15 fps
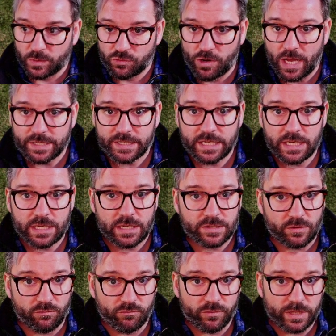It's a
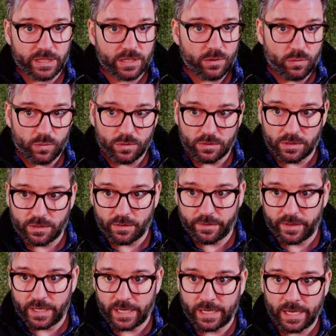really cool little
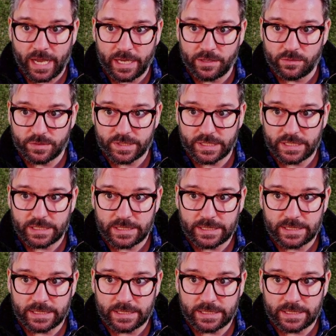thing. I use it